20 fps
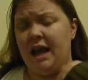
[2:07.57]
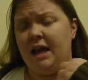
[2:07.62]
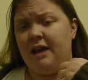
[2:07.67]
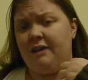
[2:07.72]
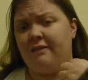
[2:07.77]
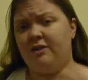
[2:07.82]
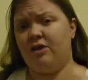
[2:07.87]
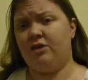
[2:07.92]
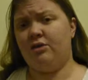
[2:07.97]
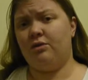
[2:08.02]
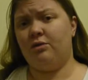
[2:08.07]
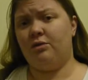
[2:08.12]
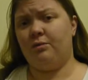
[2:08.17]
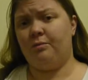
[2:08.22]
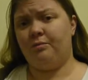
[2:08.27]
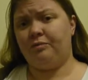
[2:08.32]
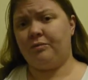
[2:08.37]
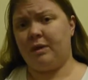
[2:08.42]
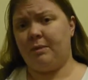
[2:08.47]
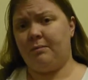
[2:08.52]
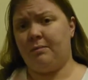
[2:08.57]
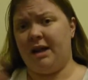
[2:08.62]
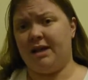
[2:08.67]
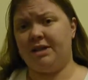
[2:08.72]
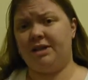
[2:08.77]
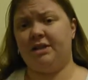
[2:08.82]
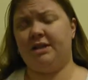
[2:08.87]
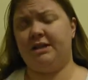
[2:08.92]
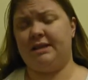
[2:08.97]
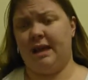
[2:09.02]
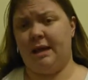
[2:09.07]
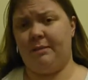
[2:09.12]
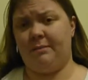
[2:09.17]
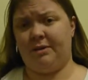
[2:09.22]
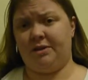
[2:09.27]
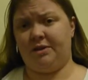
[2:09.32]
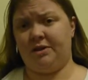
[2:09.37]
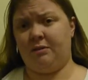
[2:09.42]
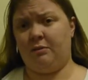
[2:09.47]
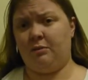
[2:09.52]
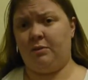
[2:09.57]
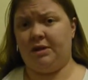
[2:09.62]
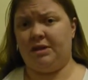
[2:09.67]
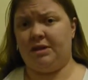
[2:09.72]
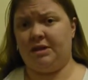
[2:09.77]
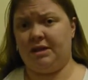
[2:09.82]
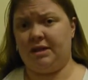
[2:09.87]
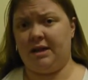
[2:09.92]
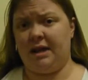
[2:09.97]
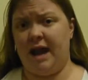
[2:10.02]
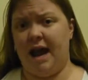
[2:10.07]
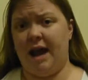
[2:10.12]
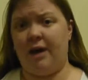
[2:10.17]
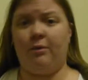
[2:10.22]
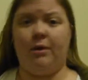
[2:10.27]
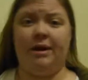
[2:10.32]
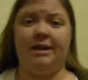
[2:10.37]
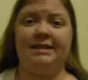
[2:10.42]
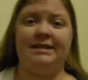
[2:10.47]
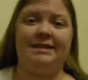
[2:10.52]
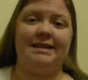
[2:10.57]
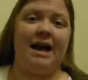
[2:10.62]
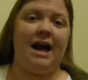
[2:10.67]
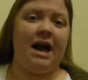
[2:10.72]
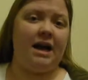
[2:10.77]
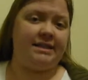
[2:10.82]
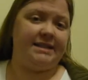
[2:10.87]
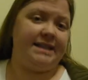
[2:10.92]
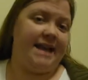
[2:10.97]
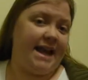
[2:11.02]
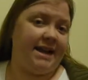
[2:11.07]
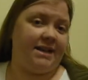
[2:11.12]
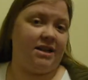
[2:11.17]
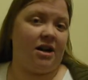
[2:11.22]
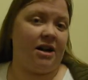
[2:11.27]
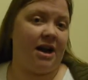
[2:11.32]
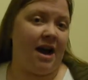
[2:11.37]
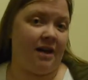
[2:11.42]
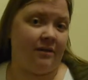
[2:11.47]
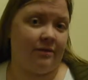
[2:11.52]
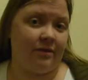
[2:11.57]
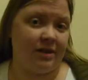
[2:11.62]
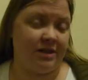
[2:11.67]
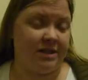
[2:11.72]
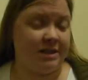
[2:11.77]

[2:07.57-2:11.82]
If you measure the temperature at which egg whites set on average,